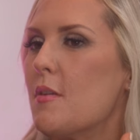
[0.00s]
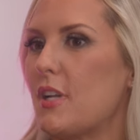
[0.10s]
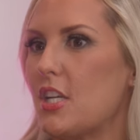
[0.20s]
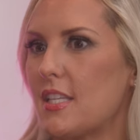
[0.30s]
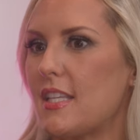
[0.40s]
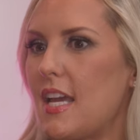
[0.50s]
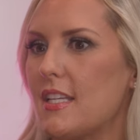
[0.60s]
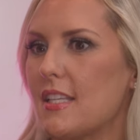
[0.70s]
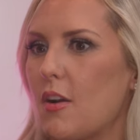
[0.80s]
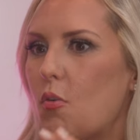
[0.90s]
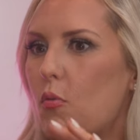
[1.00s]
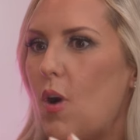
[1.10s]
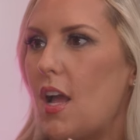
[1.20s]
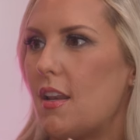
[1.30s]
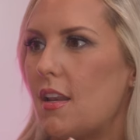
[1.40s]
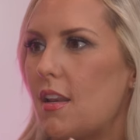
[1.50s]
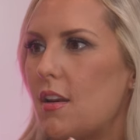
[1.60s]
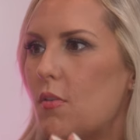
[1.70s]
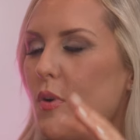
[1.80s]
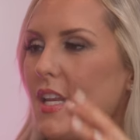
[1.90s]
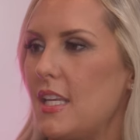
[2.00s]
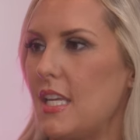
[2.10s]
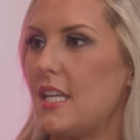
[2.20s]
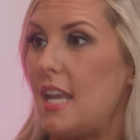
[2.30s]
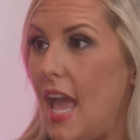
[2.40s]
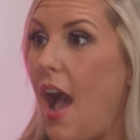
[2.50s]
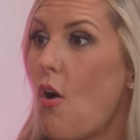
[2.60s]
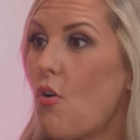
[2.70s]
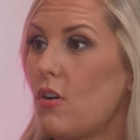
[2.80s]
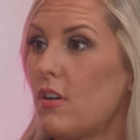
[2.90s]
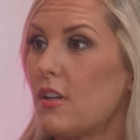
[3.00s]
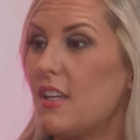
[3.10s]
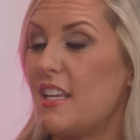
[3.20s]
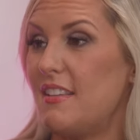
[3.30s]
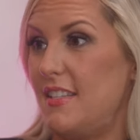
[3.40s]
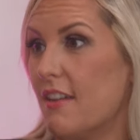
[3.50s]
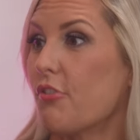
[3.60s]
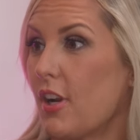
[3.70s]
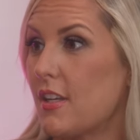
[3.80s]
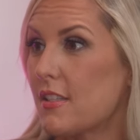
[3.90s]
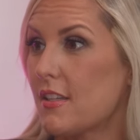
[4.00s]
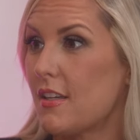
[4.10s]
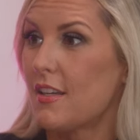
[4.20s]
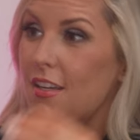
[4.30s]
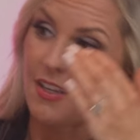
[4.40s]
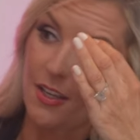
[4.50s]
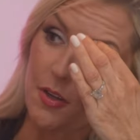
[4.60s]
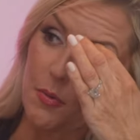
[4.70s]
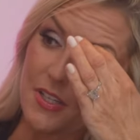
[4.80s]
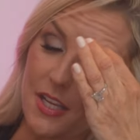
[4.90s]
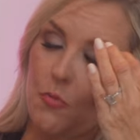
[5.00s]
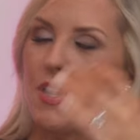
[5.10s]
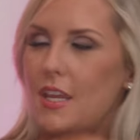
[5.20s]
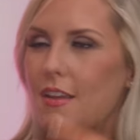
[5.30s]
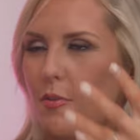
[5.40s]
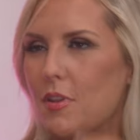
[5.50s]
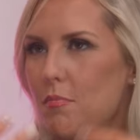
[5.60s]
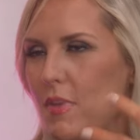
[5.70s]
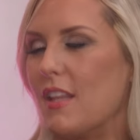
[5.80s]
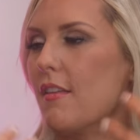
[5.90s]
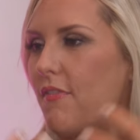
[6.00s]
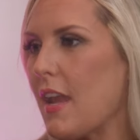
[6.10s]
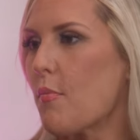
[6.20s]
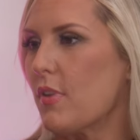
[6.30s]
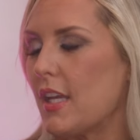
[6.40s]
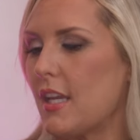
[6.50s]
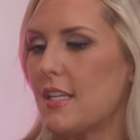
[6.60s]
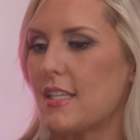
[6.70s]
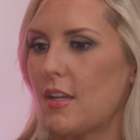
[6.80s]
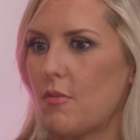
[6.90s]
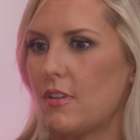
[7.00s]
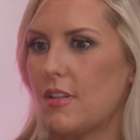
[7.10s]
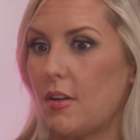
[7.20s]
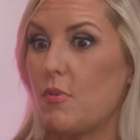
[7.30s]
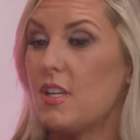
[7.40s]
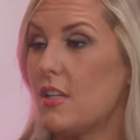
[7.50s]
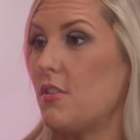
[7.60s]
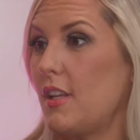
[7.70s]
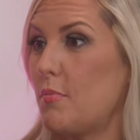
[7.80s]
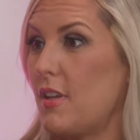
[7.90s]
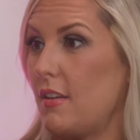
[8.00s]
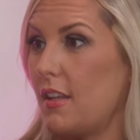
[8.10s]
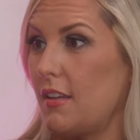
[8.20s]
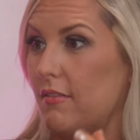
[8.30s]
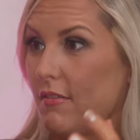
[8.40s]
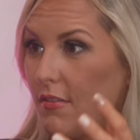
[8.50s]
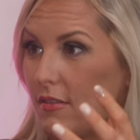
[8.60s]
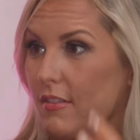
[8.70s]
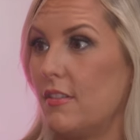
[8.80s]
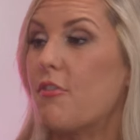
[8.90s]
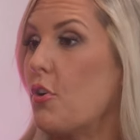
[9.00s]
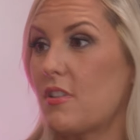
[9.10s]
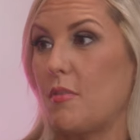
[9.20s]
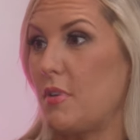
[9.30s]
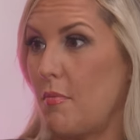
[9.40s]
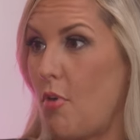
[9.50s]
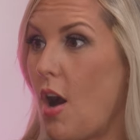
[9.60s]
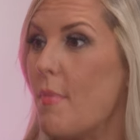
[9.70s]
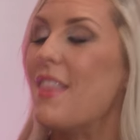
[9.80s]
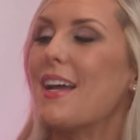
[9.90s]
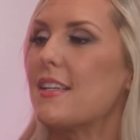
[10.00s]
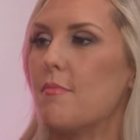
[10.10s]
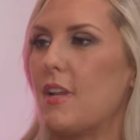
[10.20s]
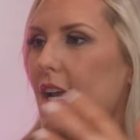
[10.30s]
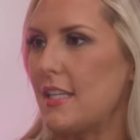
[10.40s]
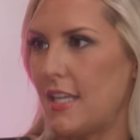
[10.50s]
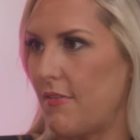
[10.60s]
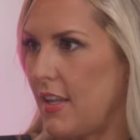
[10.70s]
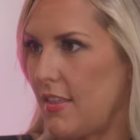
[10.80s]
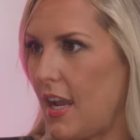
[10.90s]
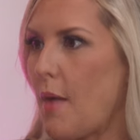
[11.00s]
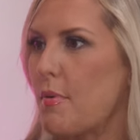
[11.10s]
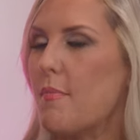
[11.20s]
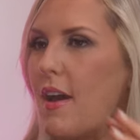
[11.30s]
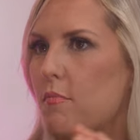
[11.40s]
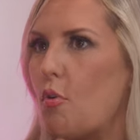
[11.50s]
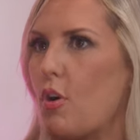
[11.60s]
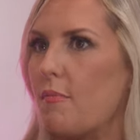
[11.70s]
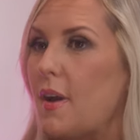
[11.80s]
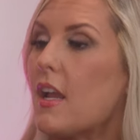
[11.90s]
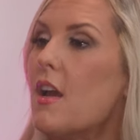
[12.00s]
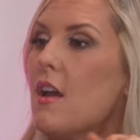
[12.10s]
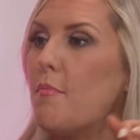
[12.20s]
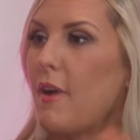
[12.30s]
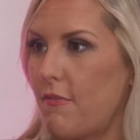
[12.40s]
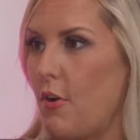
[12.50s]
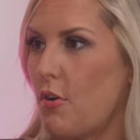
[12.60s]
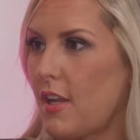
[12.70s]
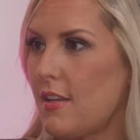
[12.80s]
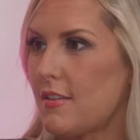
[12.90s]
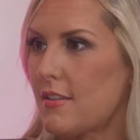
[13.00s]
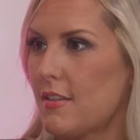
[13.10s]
But he just said, he's like, what we need now is different. And when he said we, being the family, and he's like, we need you to like be like focus on being a mom. And that didn't mean I had to give anything up. It meant more of like my focus.